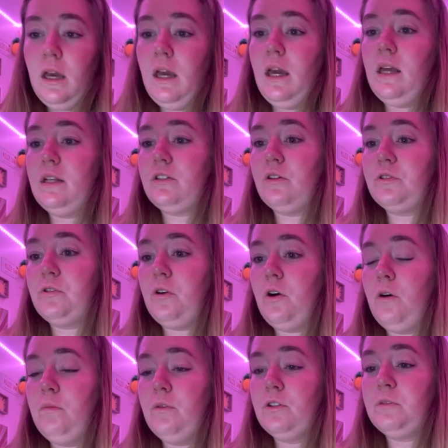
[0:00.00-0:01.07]
and it's also
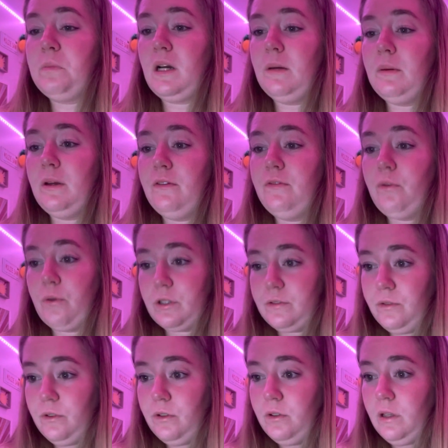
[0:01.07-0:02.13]
almost becoming
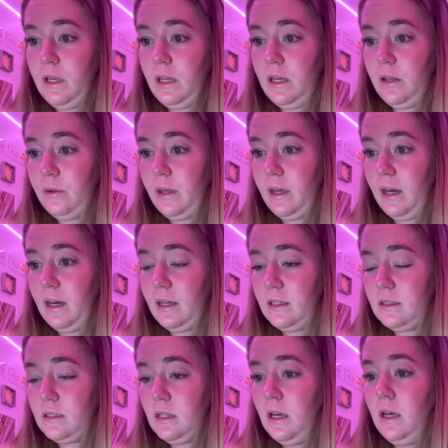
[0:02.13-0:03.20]
forceful and only has